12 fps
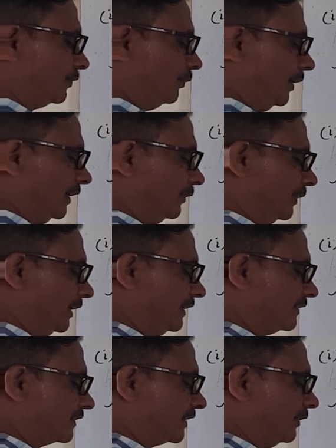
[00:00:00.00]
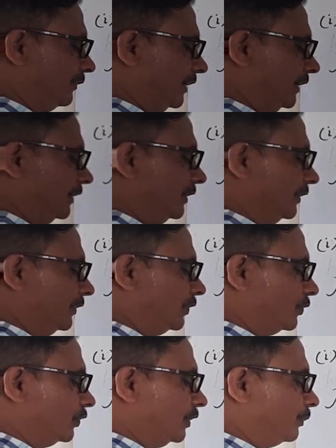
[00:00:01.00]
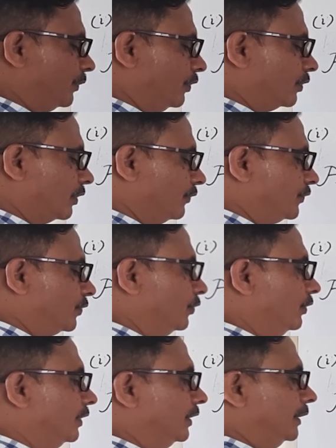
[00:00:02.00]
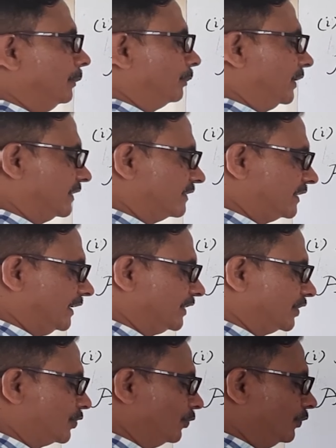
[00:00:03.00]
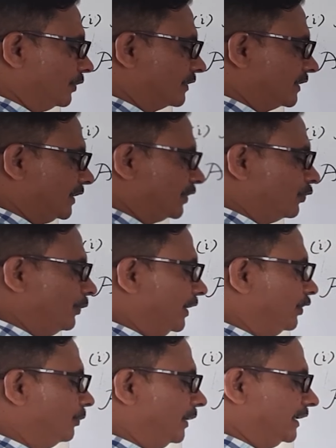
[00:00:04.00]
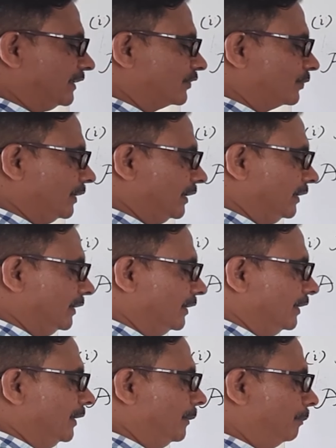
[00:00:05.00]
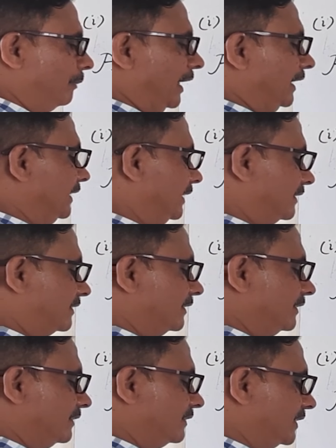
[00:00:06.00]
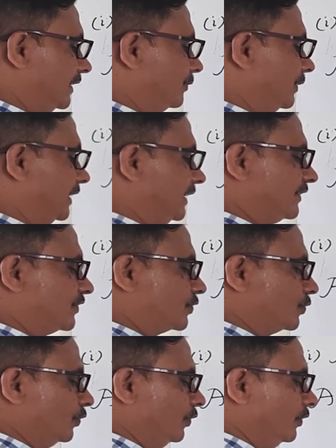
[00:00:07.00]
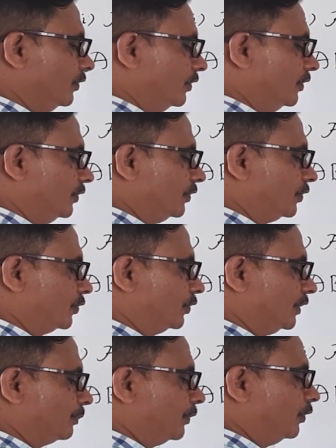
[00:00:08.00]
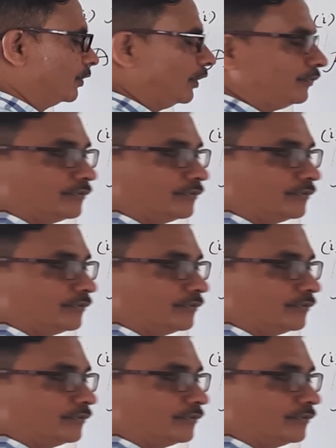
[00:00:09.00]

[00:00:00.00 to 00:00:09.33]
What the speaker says: y1 is 7 to the power of 2 plus z2 value minus 1 minus z1 is 2 to the power of